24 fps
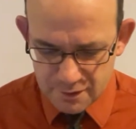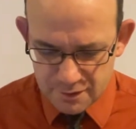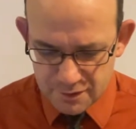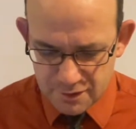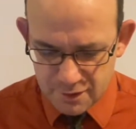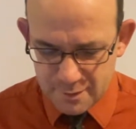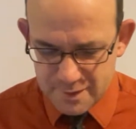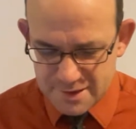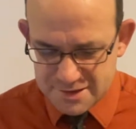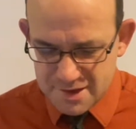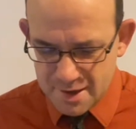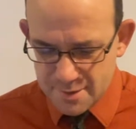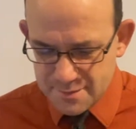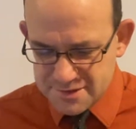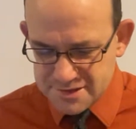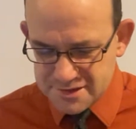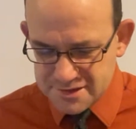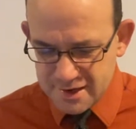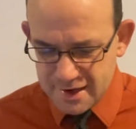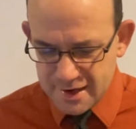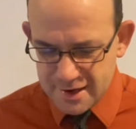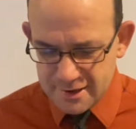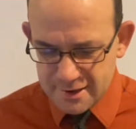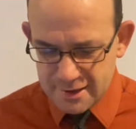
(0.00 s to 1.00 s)
there be some
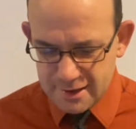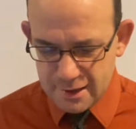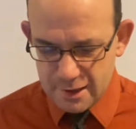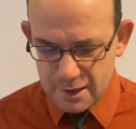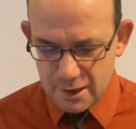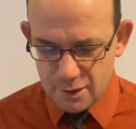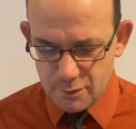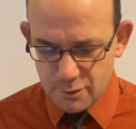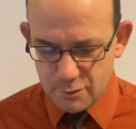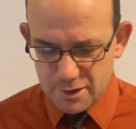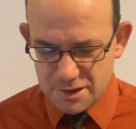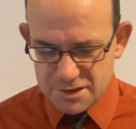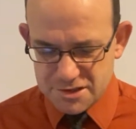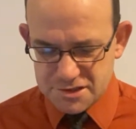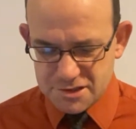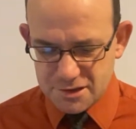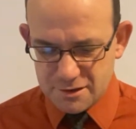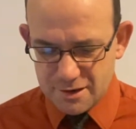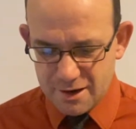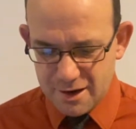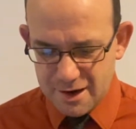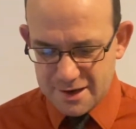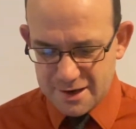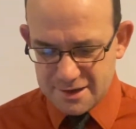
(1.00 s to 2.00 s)
standing here which
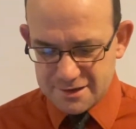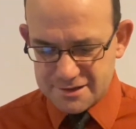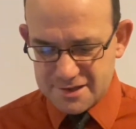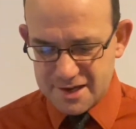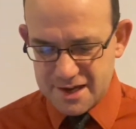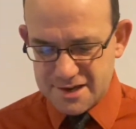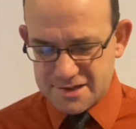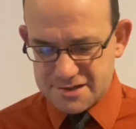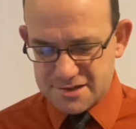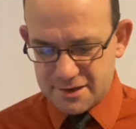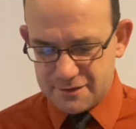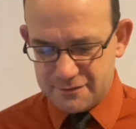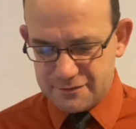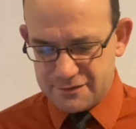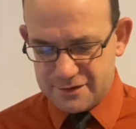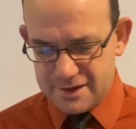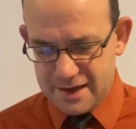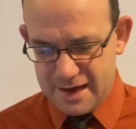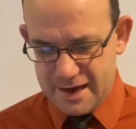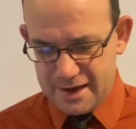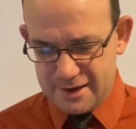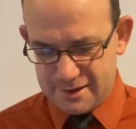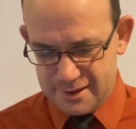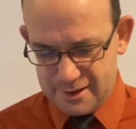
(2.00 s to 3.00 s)
shall not taste of
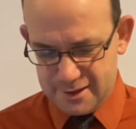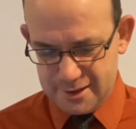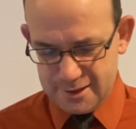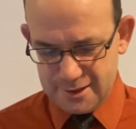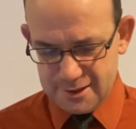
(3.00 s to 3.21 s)
death